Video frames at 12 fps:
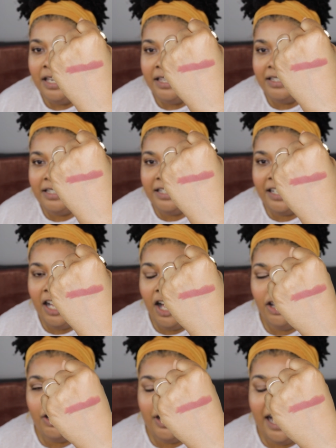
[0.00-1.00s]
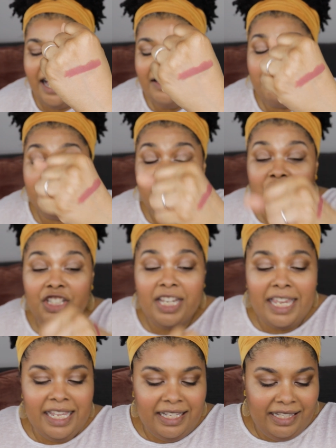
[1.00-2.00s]
This is a color I've been
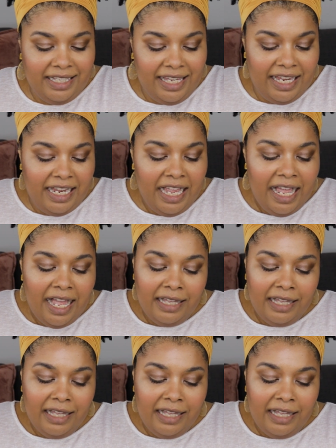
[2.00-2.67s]
chasing,